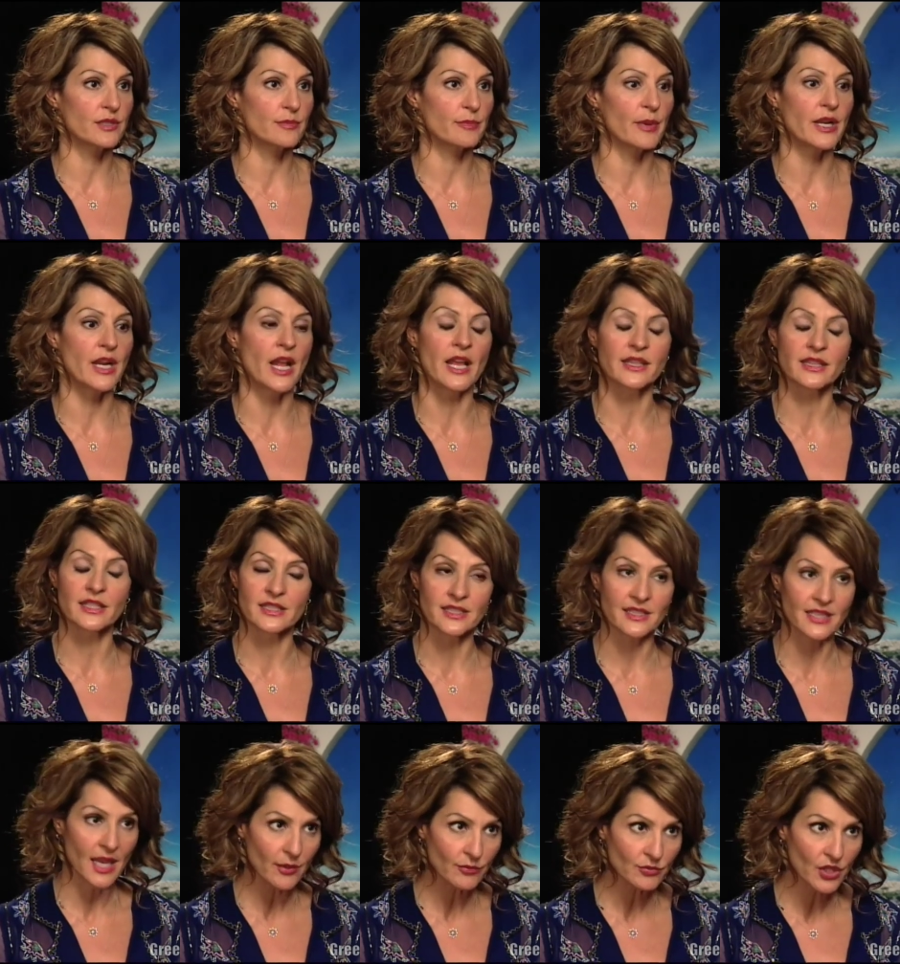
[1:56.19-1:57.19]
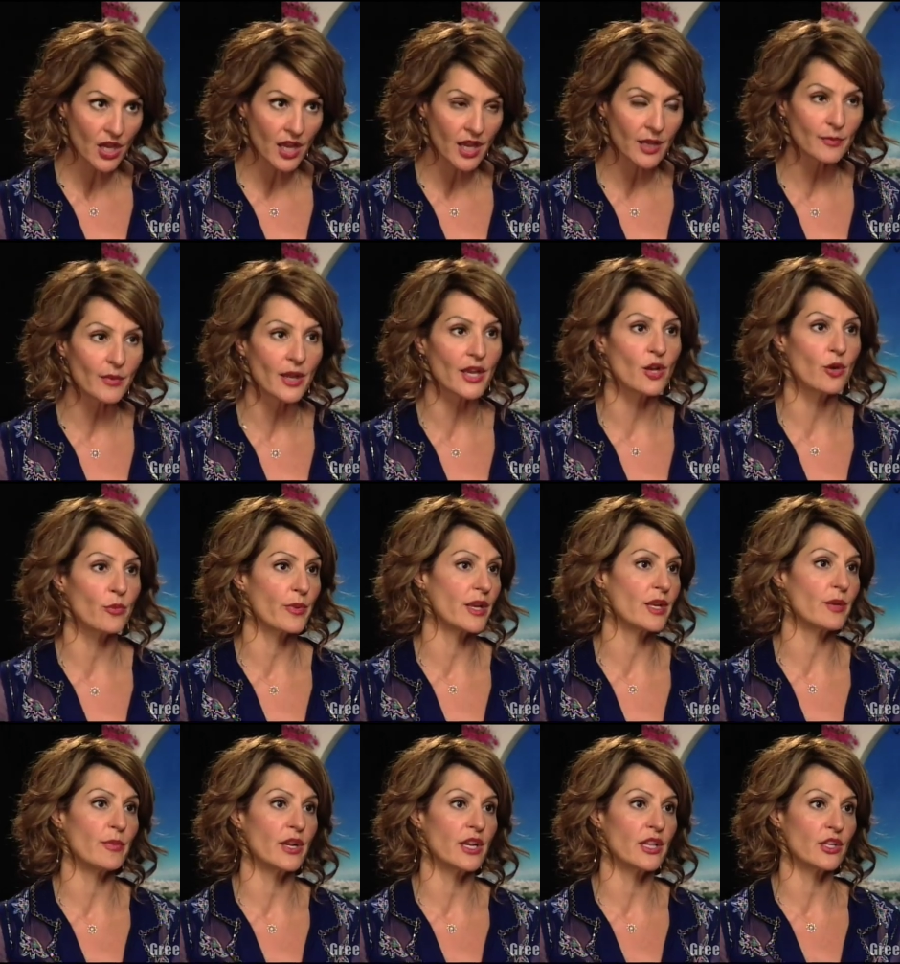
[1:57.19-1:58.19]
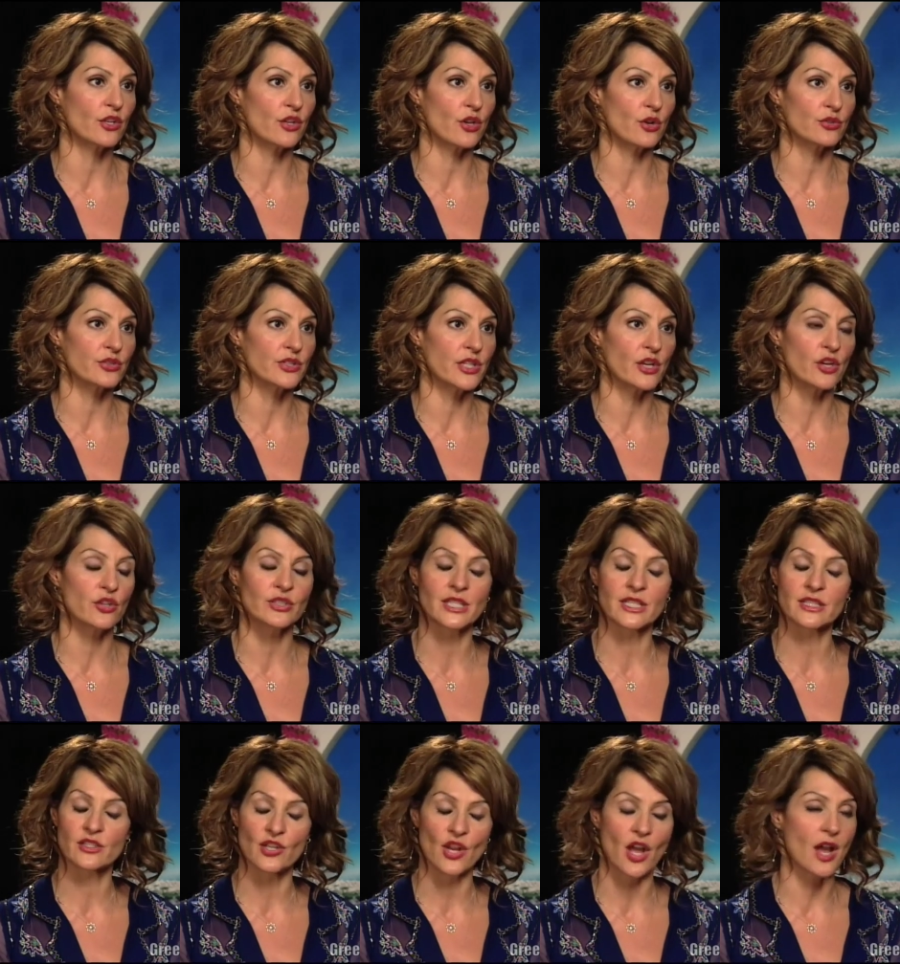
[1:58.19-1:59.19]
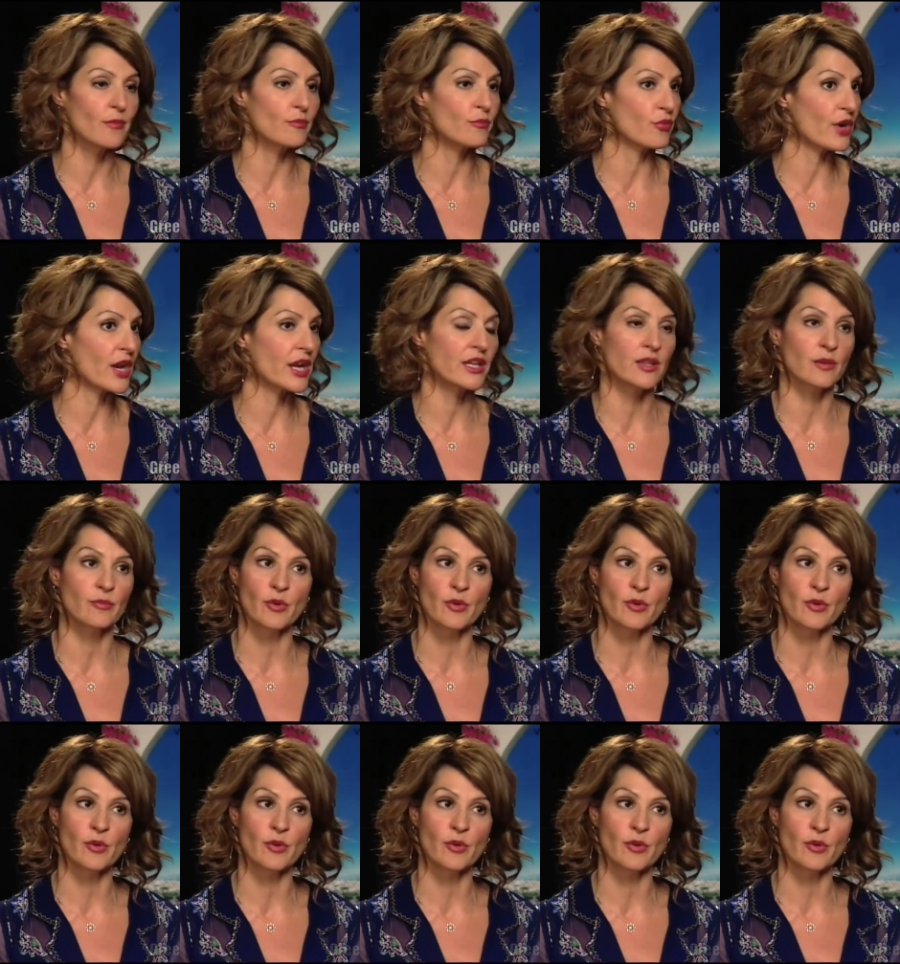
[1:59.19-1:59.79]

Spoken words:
But at the same time, I hope anybody that goes there does not break the